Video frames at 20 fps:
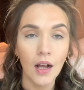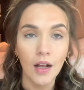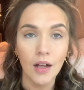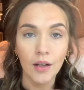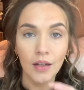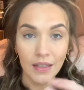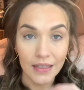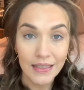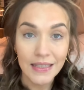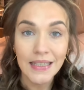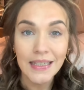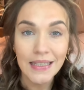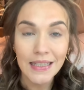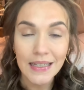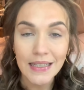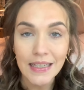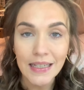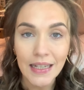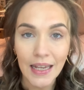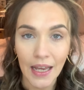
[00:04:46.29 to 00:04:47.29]

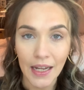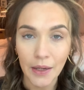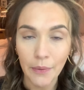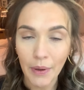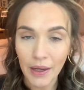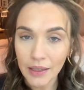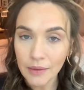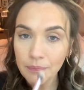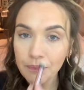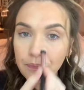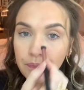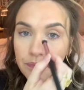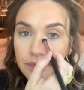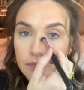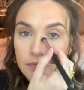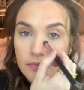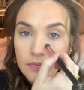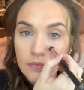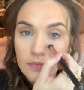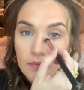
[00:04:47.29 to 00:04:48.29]
consistency anyway,
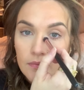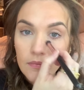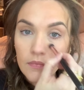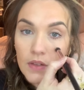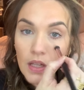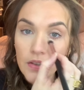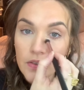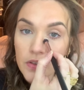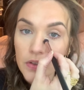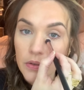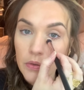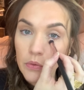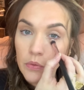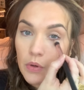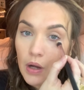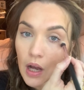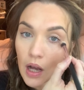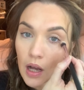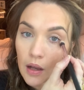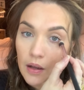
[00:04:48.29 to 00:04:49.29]
to
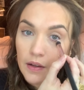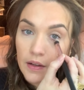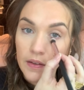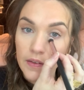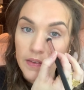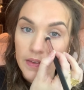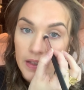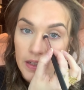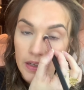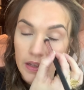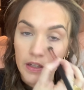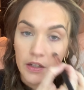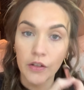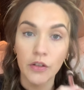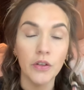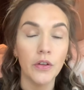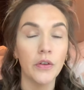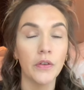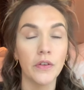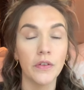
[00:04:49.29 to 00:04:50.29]
concealer that
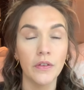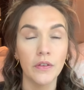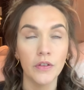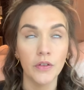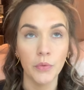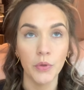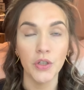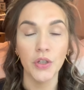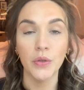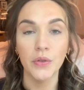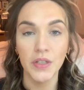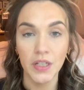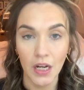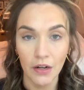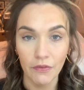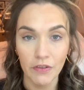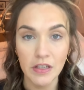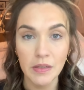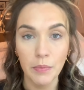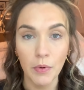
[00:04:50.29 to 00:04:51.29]
you would use to cover
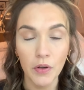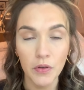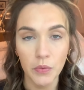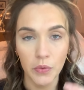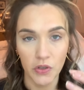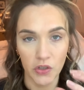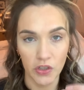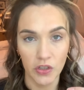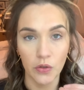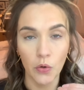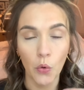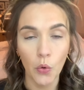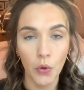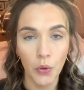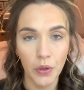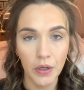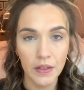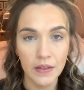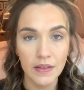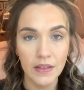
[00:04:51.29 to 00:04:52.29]
spots, which is an oil
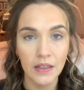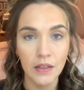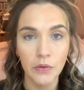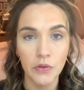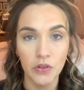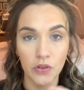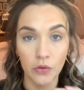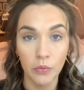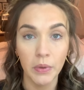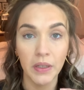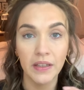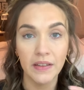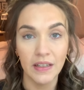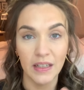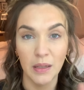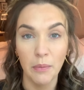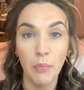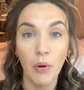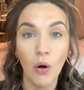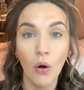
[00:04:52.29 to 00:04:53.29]
concealer, which you normally see in a
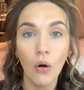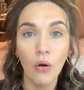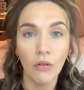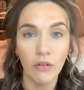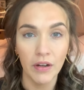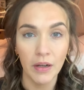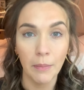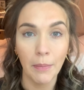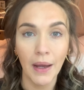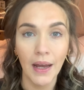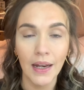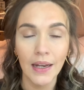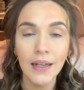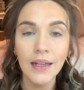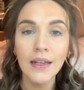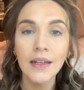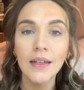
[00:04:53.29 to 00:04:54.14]
pot or in a palette.